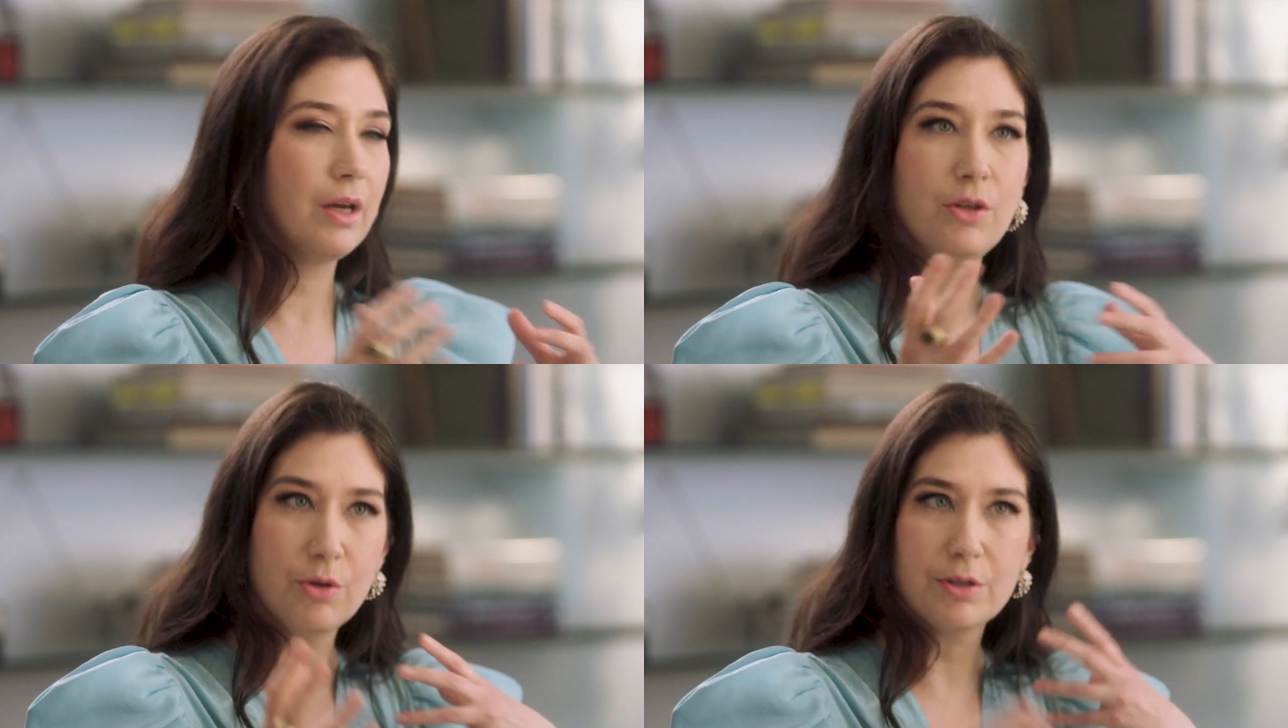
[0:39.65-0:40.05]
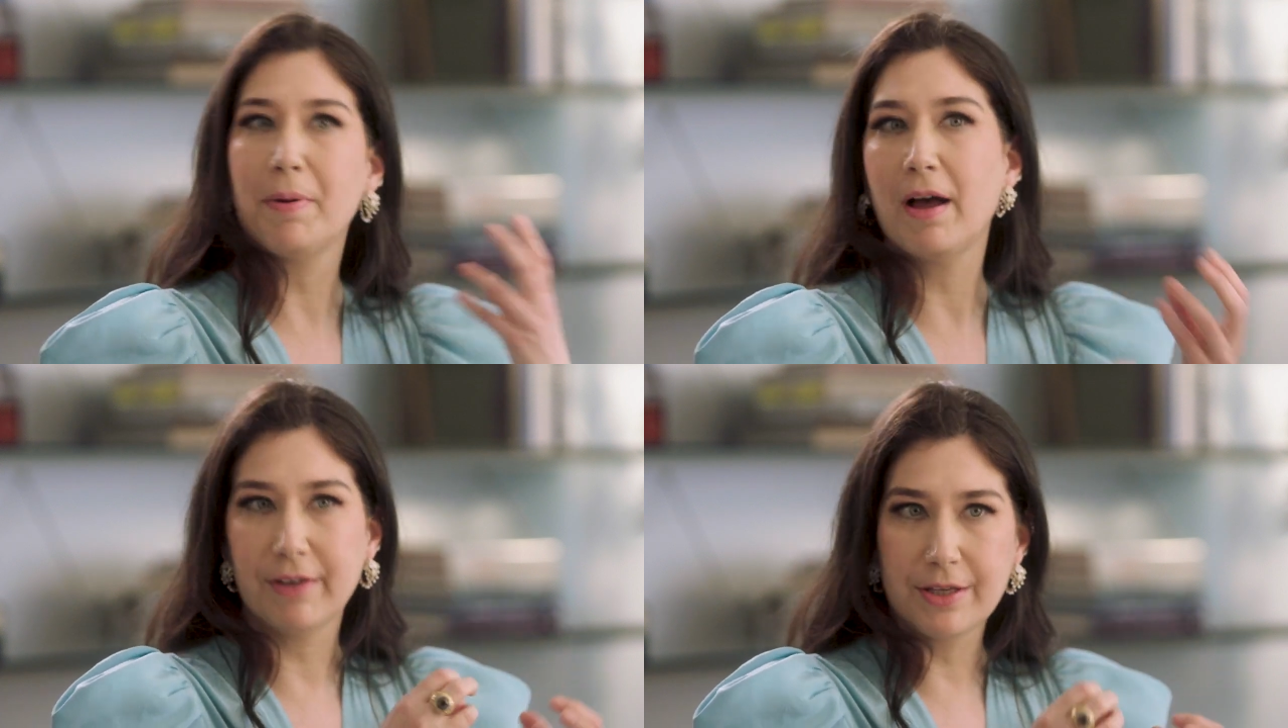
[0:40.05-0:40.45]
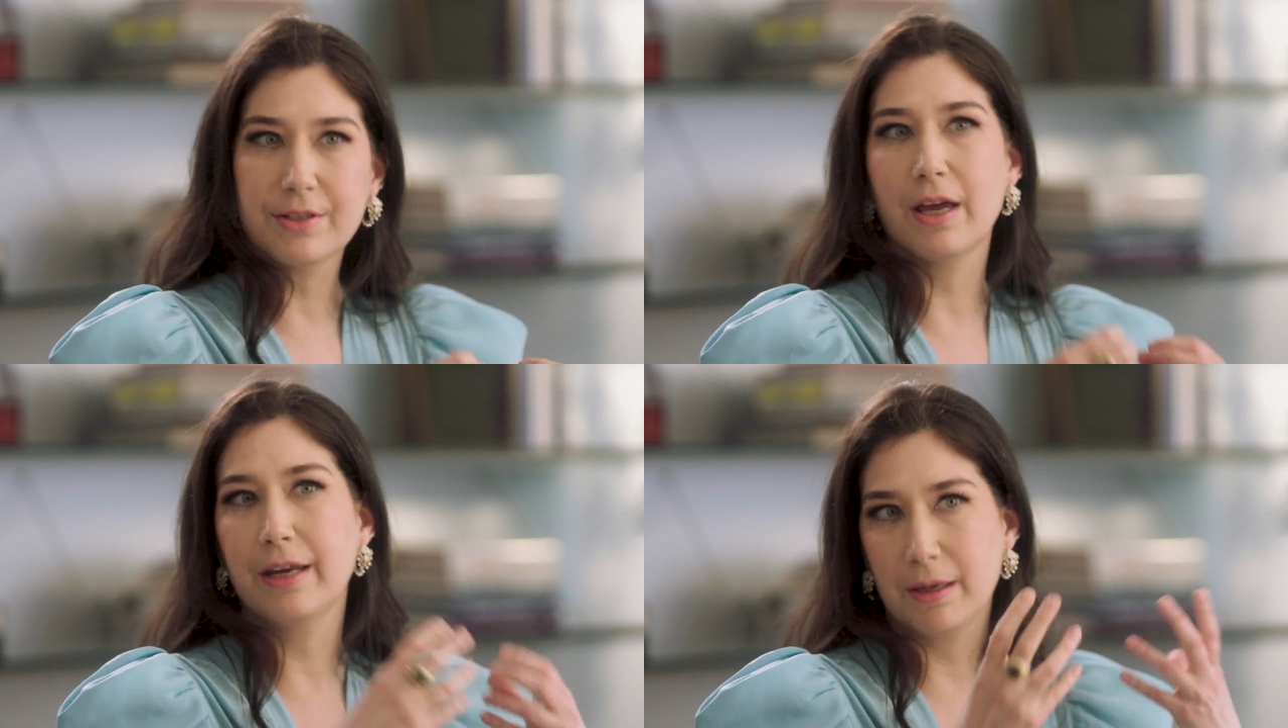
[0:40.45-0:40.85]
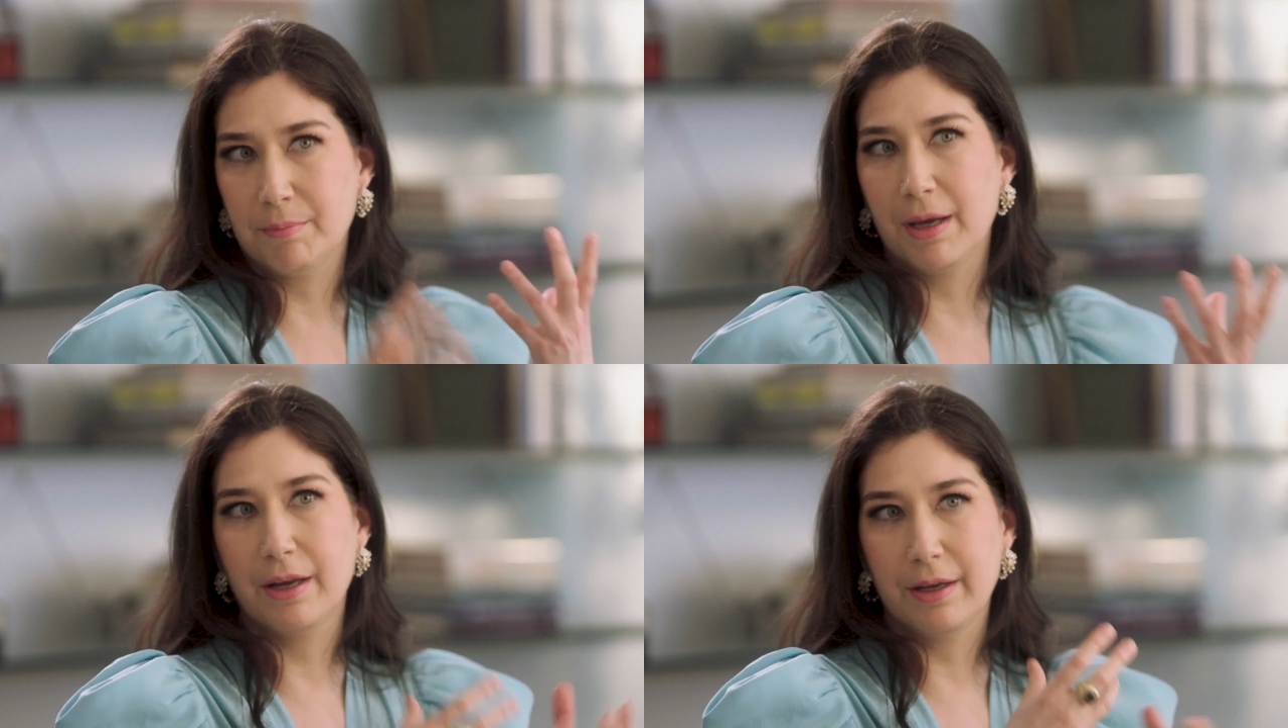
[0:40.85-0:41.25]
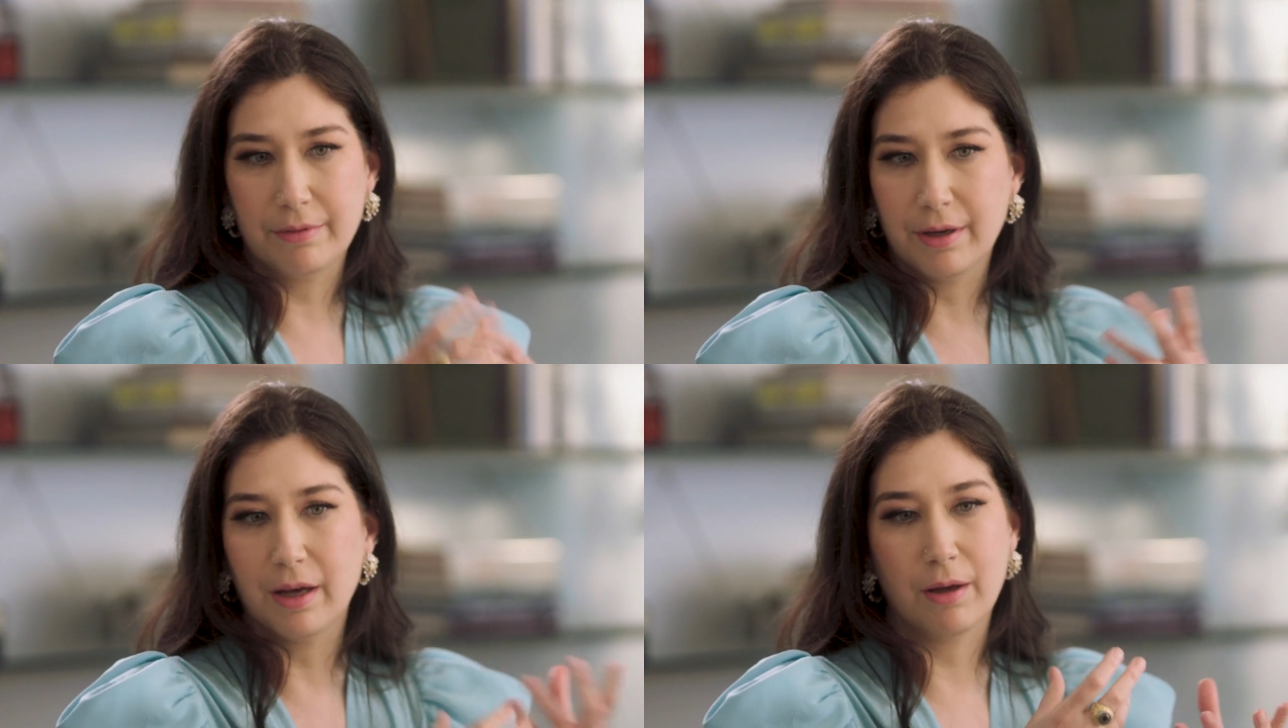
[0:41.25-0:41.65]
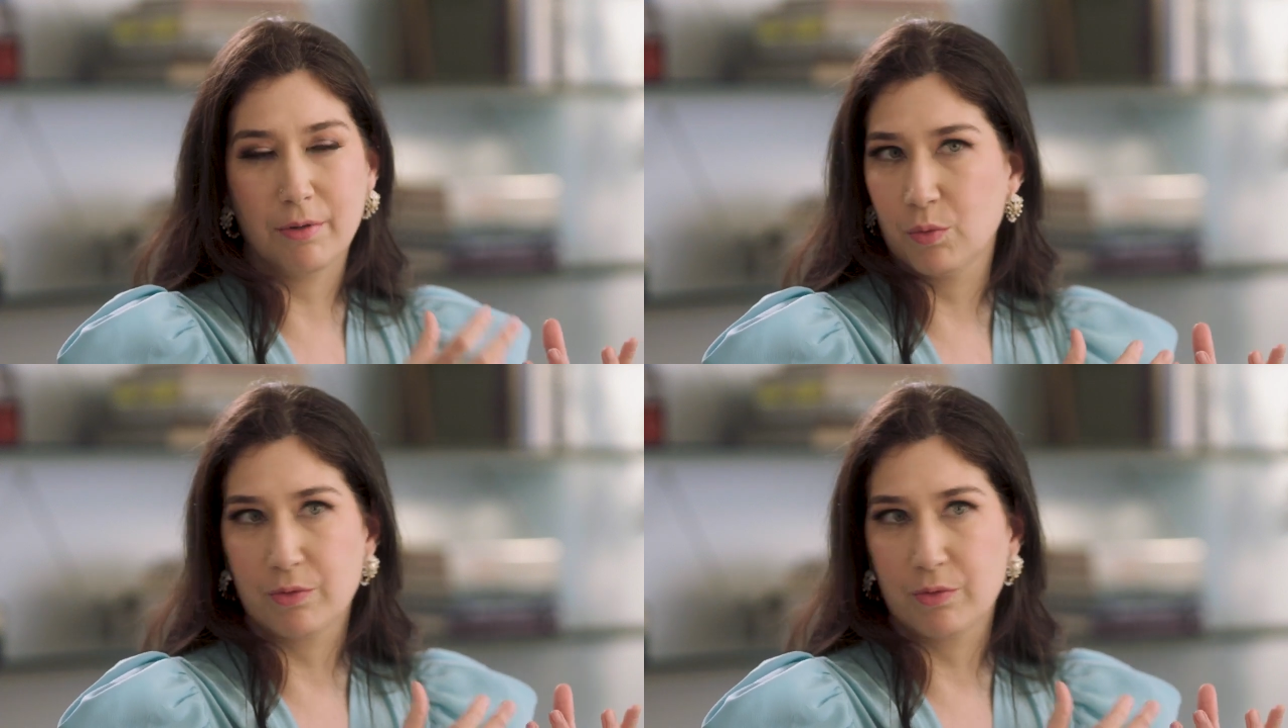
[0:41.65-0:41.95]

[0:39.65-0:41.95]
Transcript: used pave setting and made it uh,